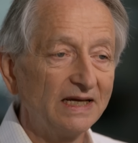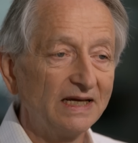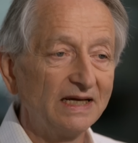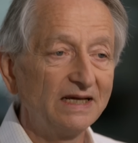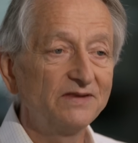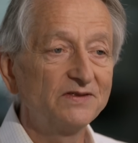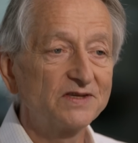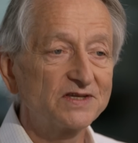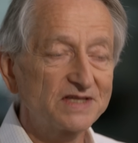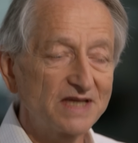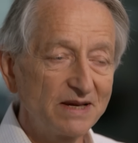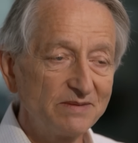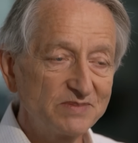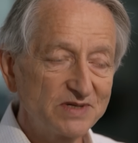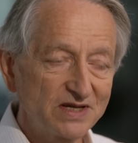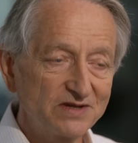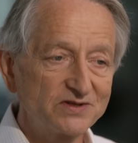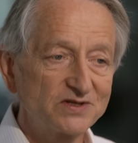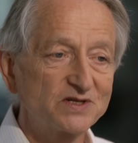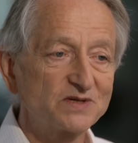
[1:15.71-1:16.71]
In the same
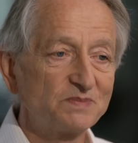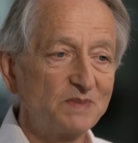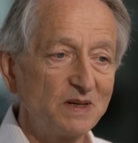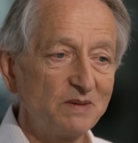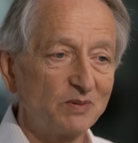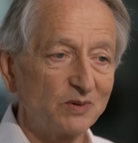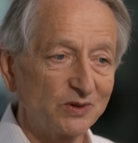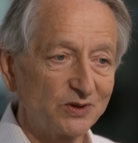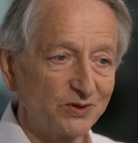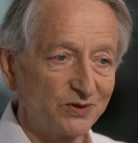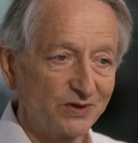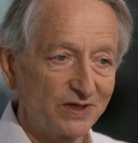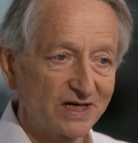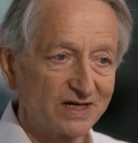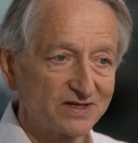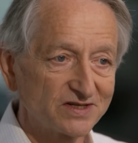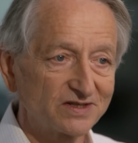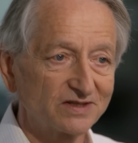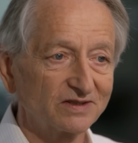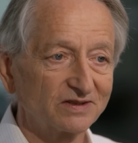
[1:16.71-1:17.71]
sense as people do,
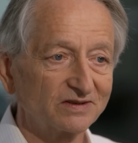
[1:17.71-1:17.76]
yes.